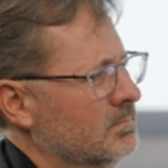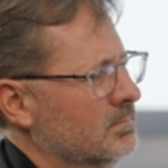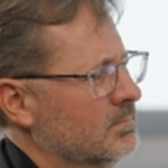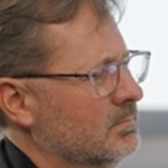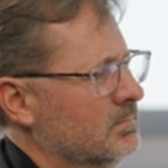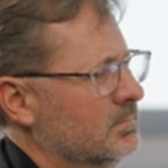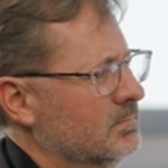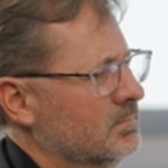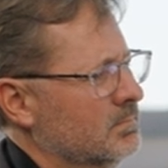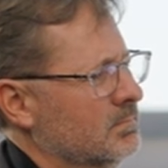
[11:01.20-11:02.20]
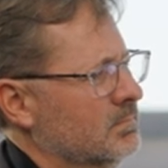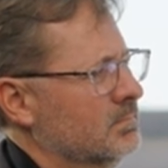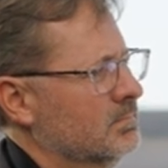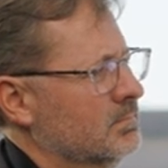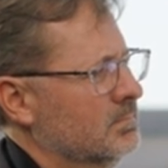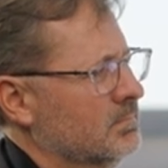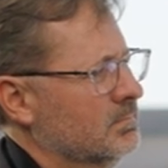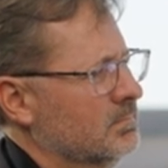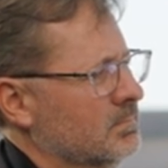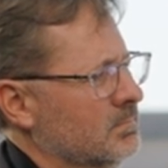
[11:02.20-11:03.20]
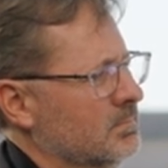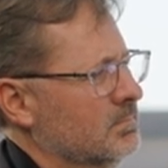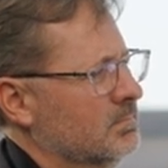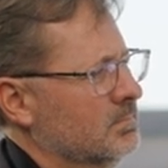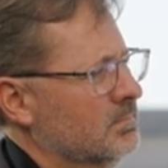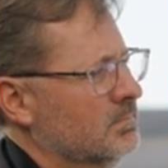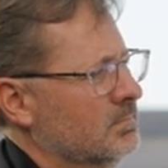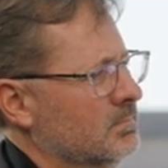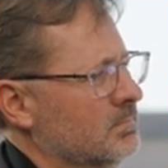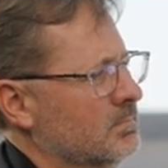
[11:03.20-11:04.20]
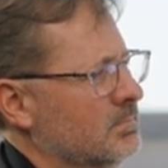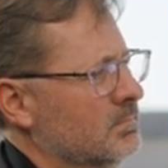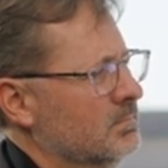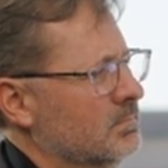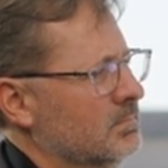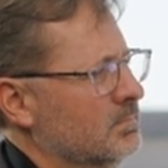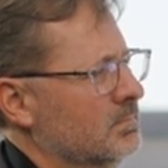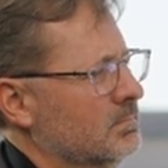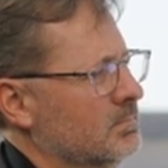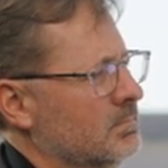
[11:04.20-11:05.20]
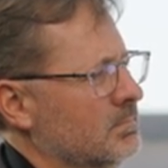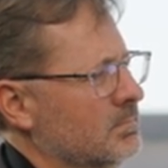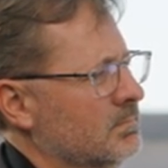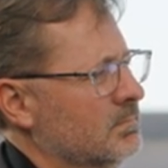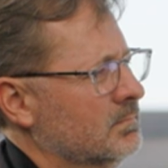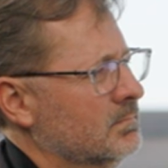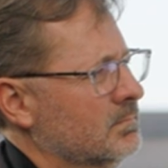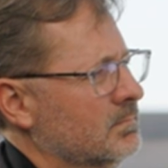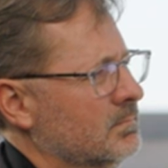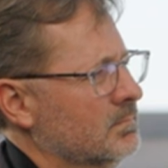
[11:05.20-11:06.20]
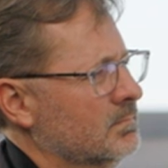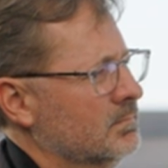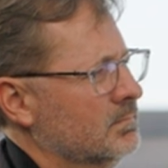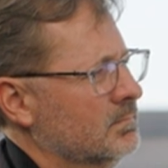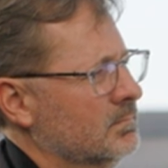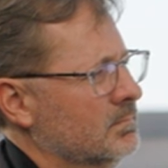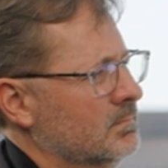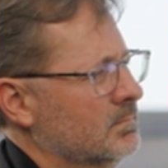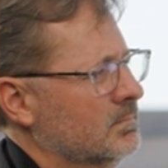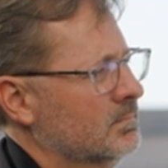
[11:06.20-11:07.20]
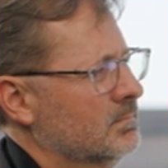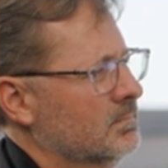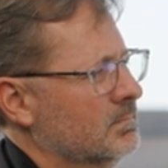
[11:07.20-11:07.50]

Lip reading: The person shown says nothing.